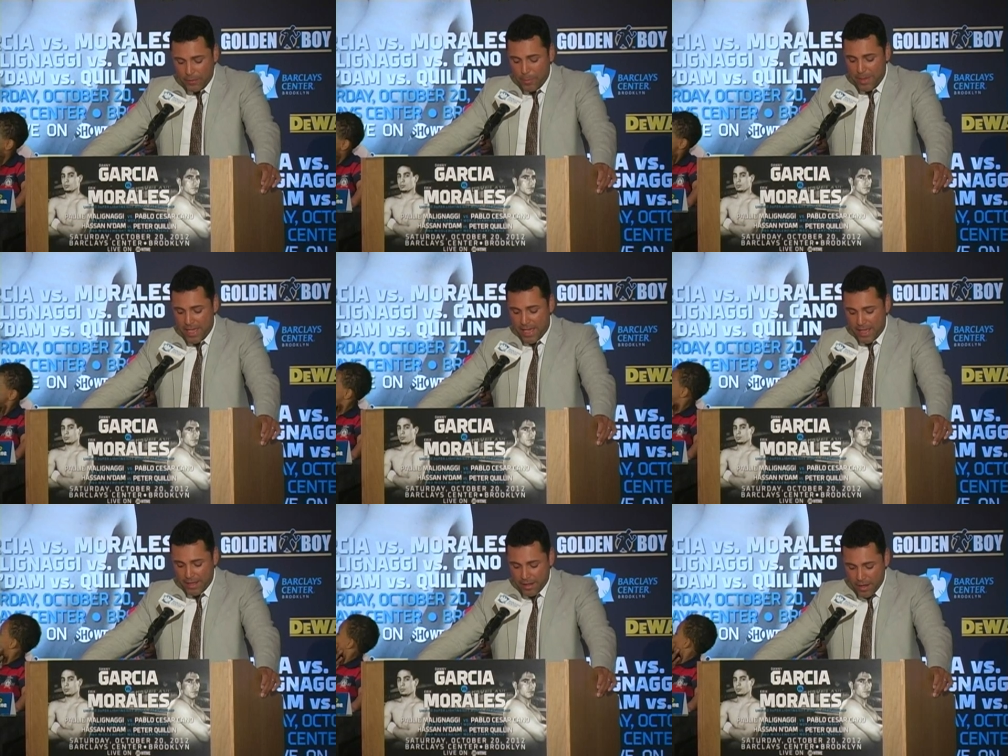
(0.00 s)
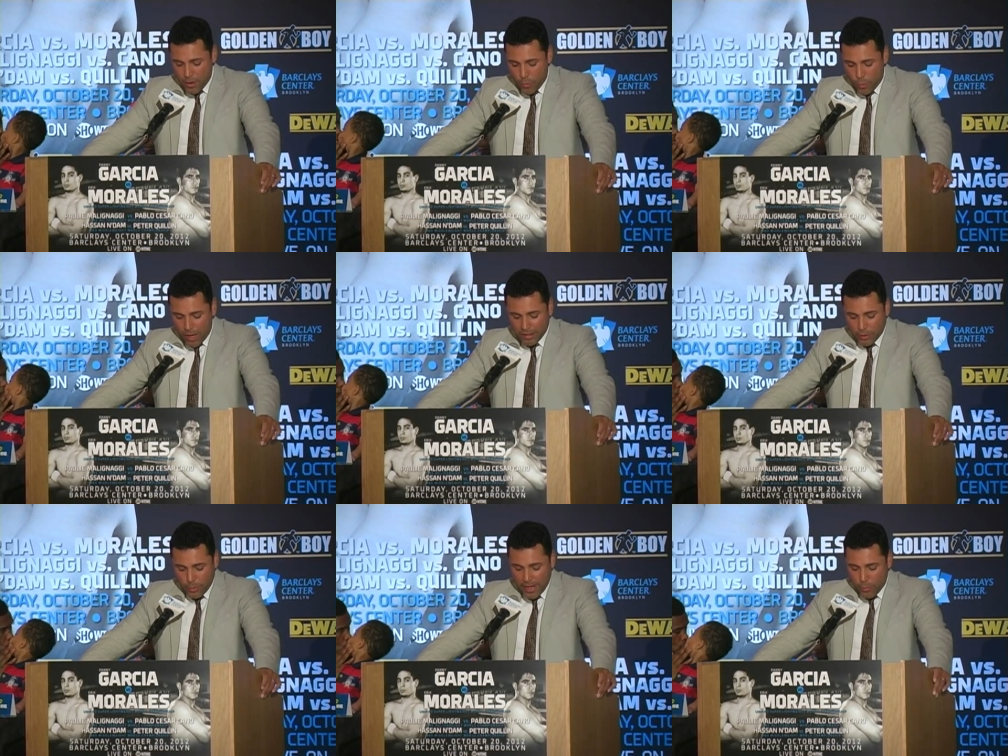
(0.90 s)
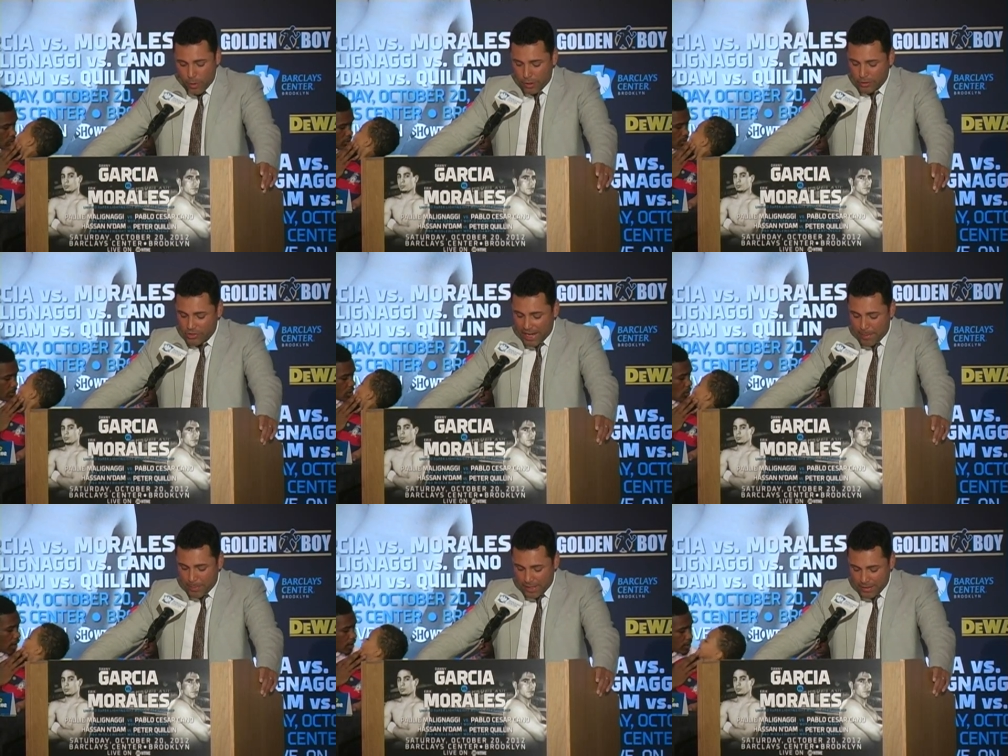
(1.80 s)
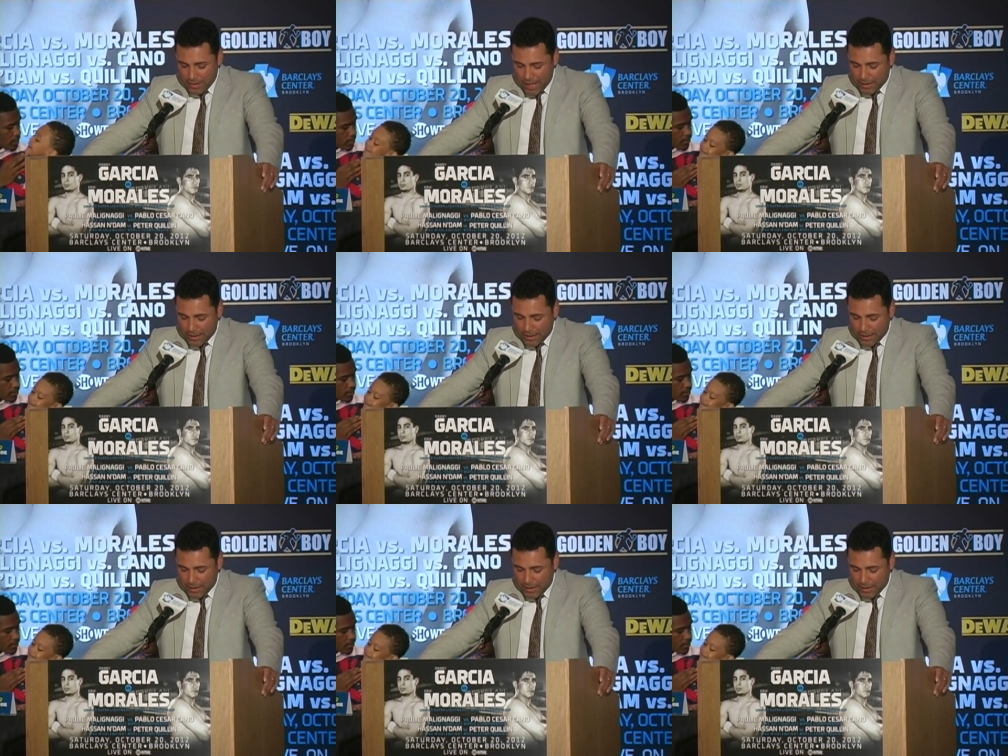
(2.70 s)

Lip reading: WBA welterweight world champion